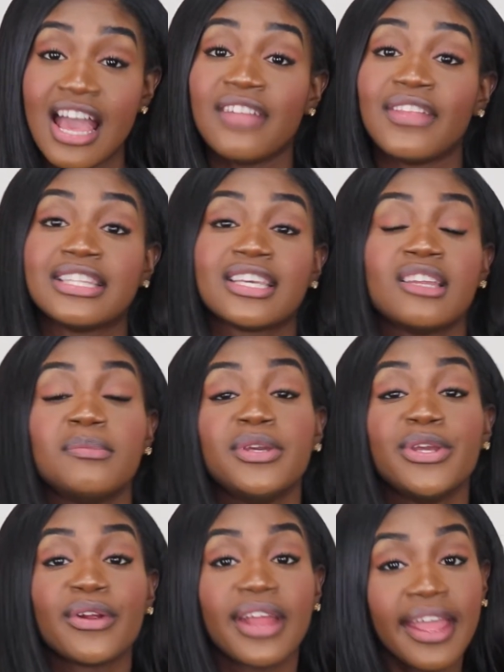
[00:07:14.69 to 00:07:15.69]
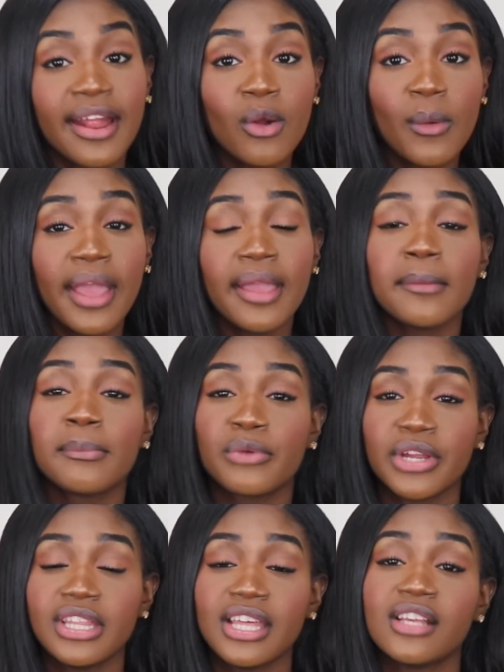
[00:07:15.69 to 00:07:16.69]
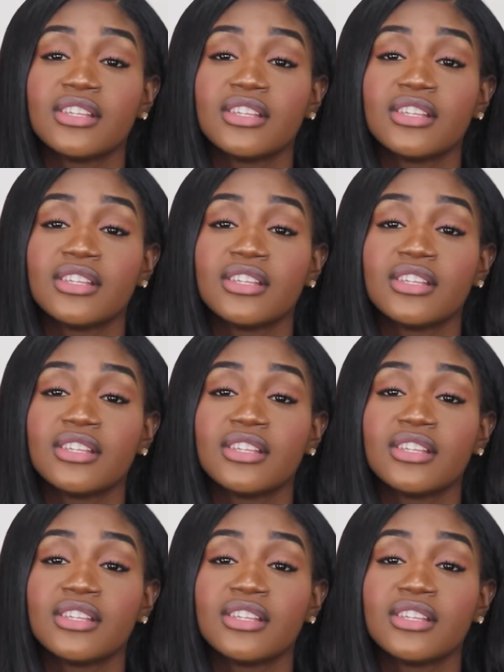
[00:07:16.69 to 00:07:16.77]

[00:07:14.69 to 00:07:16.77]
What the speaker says: That's going to be your airway, breathing,